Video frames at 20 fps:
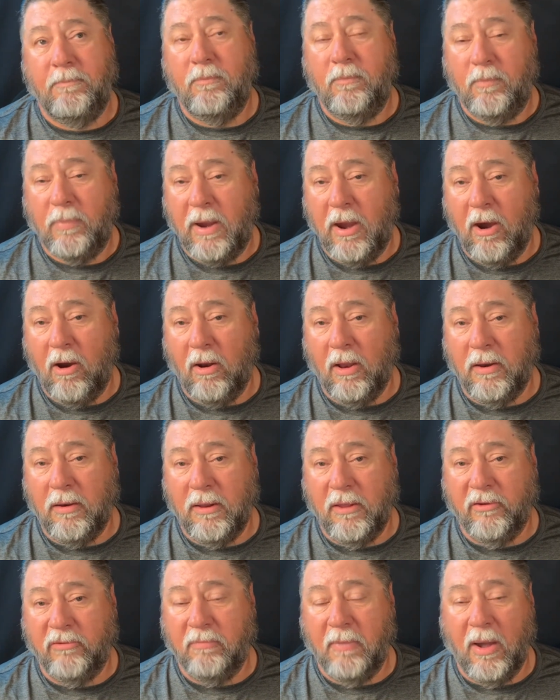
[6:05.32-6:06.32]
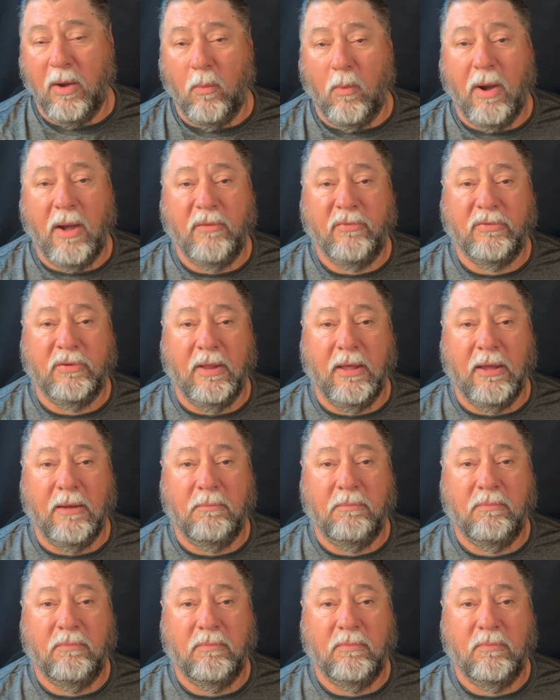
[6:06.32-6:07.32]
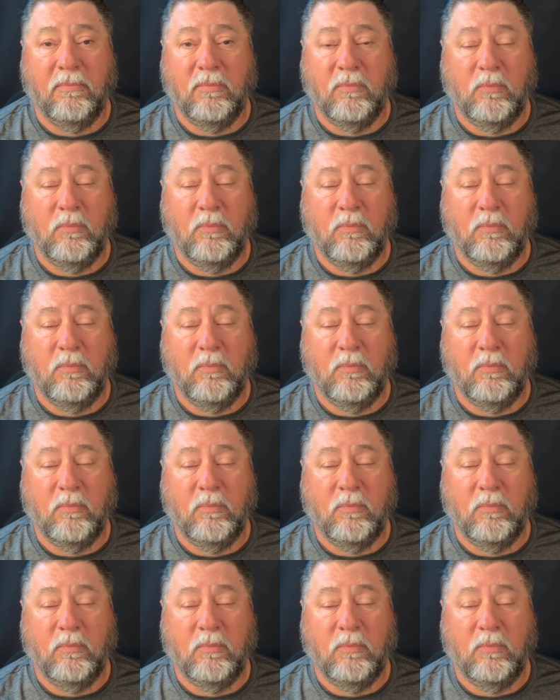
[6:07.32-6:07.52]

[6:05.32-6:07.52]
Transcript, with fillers: Carolyn is my wife's name,